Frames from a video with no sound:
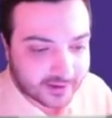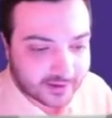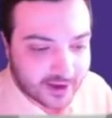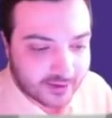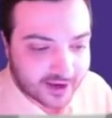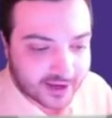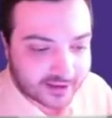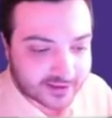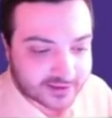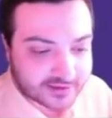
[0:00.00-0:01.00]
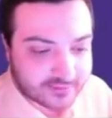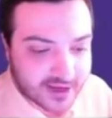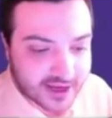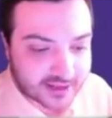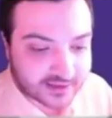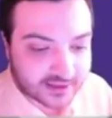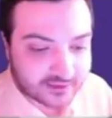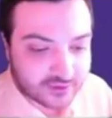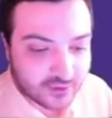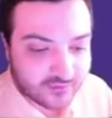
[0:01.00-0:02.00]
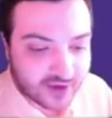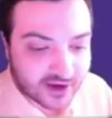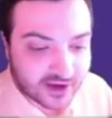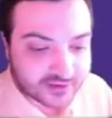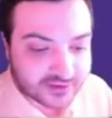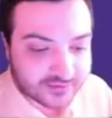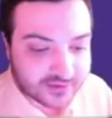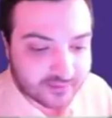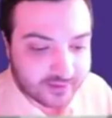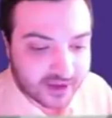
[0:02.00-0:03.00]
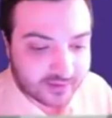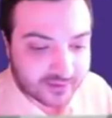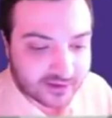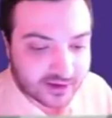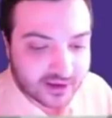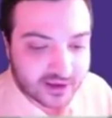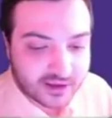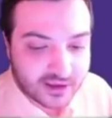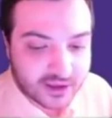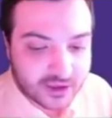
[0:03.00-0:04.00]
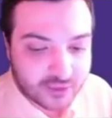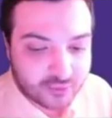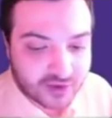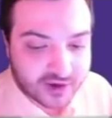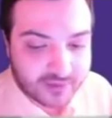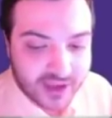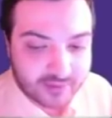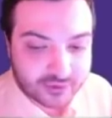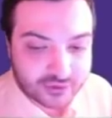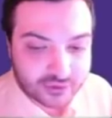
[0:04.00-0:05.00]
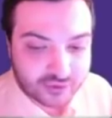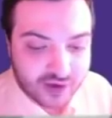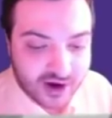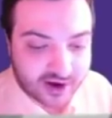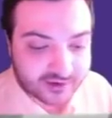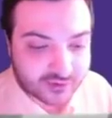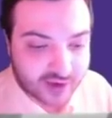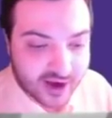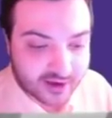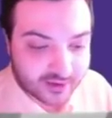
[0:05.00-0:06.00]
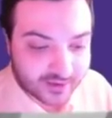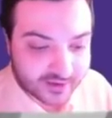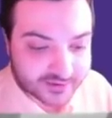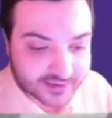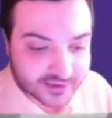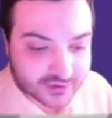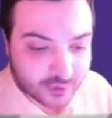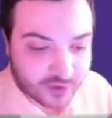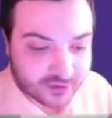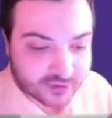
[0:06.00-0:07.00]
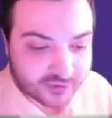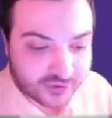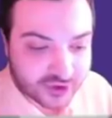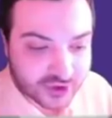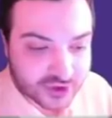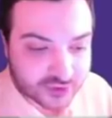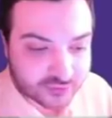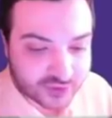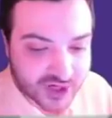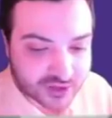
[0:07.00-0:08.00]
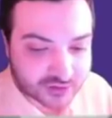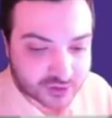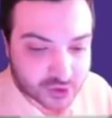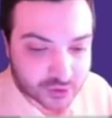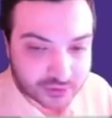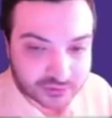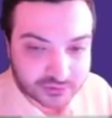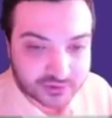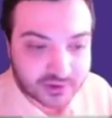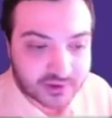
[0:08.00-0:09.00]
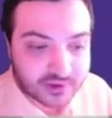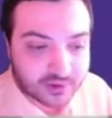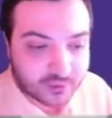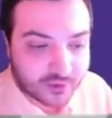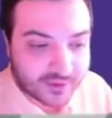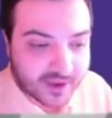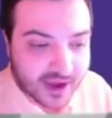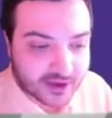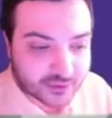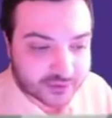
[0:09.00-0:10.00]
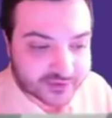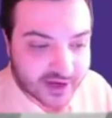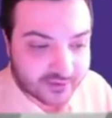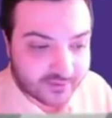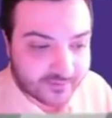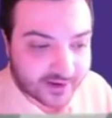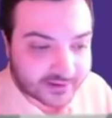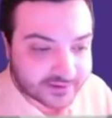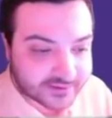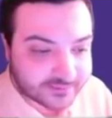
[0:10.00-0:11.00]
Now, again, that doesn't mean that you'll find out something big, but you want to be able to try and train on this. So what was Fischer's real goal with the actual sacrifice?